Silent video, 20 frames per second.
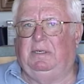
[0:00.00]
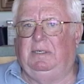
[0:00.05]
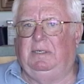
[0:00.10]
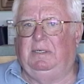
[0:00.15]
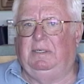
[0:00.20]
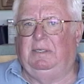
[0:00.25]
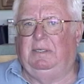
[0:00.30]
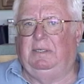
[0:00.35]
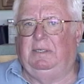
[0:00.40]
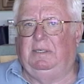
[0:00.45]

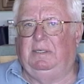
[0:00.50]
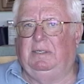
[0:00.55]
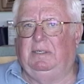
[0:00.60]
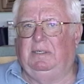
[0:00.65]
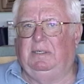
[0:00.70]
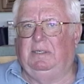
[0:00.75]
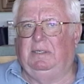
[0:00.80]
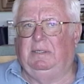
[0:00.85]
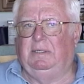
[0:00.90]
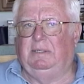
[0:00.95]
Remember
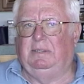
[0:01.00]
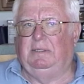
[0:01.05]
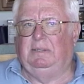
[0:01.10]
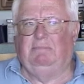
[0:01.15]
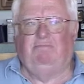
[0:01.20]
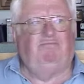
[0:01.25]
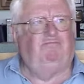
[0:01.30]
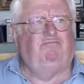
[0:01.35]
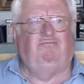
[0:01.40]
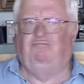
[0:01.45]
any other
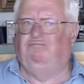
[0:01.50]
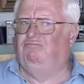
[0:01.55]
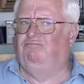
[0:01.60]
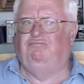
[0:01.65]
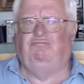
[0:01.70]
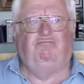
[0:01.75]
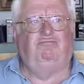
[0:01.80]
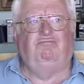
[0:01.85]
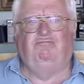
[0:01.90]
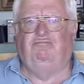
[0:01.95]
songs that
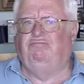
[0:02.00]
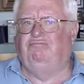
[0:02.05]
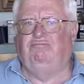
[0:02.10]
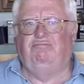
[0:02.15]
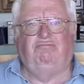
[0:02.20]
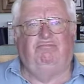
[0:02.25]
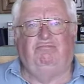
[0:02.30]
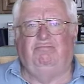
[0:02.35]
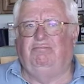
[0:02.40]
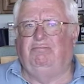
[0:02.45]
they'd play
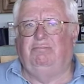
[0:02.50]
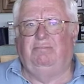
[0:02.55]
or?